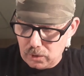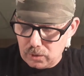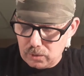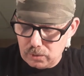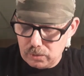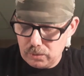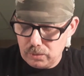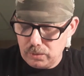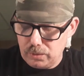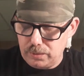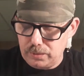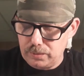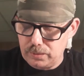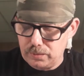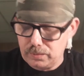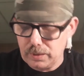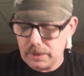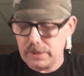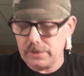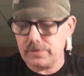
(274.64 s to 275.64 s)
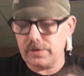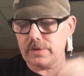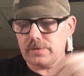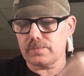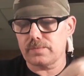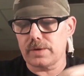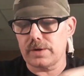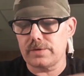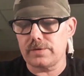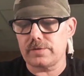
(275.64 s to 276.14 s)
Ooh, what is this?
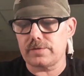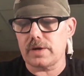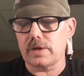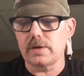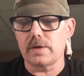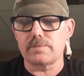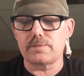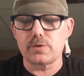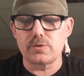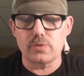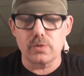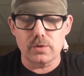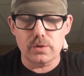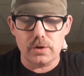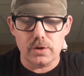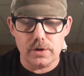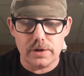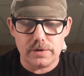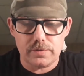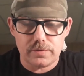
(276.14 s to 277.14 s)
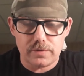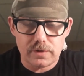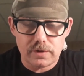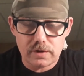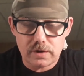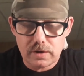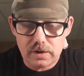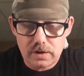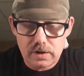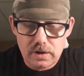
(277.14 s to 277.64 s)
What is this? I love two-tone coins.
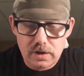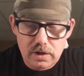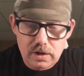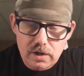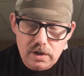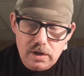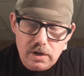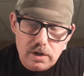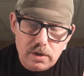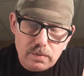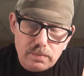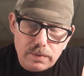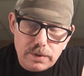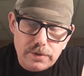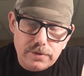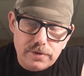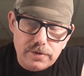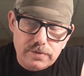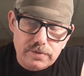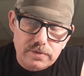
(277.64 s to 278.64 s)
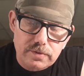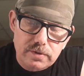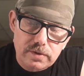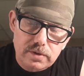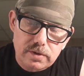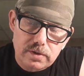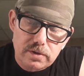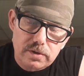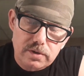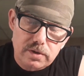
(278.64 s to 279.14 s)
What is this?
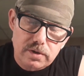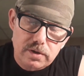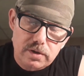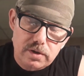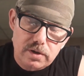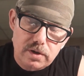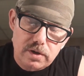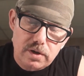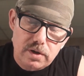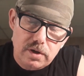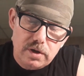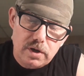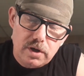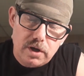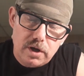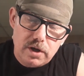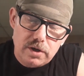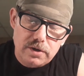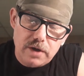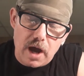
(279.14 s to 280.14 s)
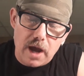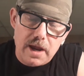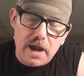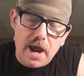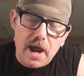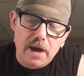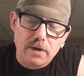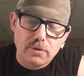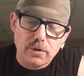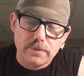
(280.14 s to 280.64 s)

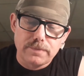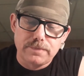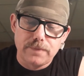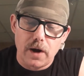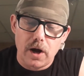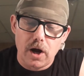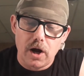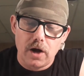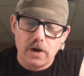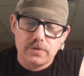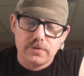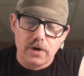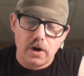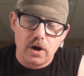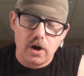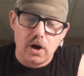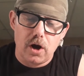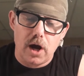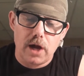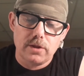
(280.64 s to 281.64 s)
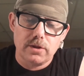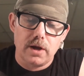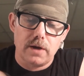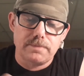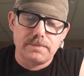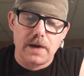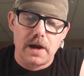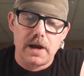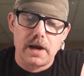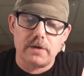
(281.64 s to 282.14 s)
Niagara Falls. Oh, I love
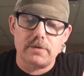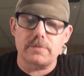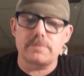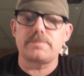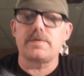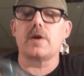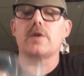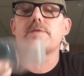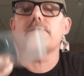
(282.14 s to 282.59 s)
Niagara Falls.